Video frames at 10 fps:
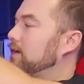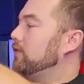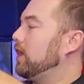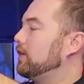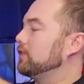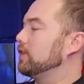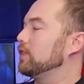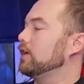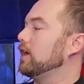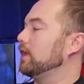I've often
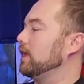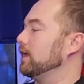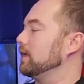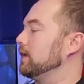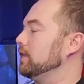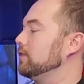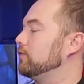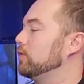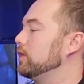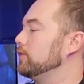thought like in the
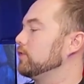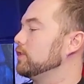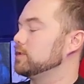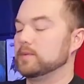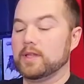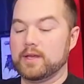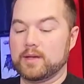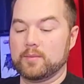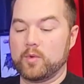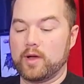41st
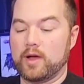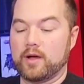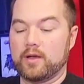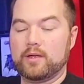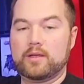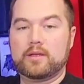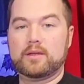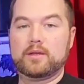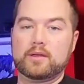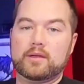millennium where
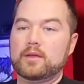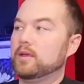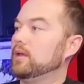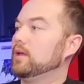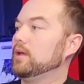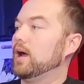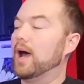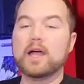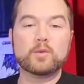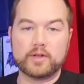
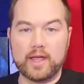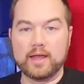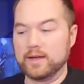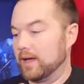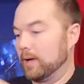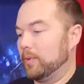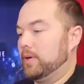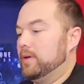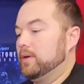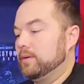I would end up
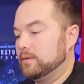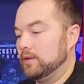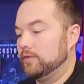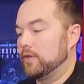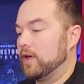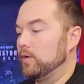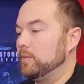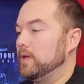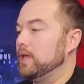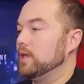if I
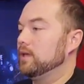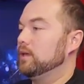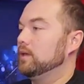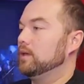would be